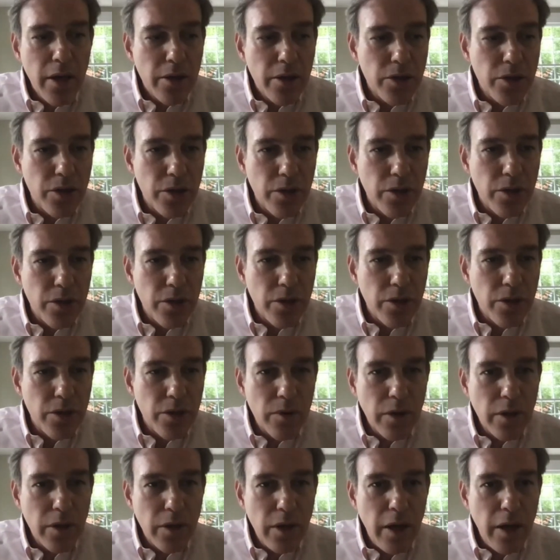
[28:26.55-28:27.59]
to
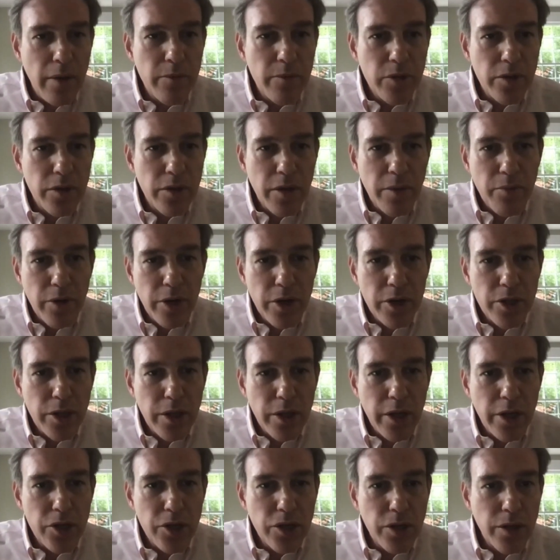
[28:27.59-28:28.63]
come to the
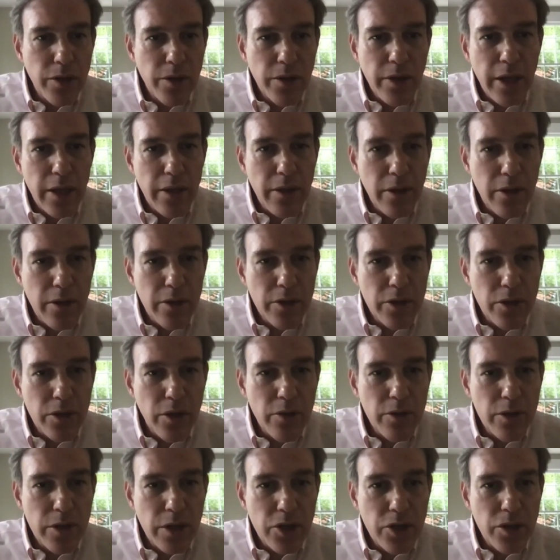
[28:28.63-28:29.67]
appreciation that there is no
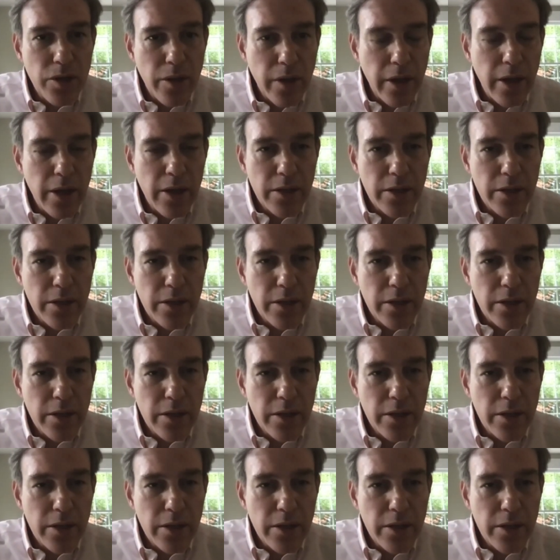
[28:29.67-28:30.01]
such thing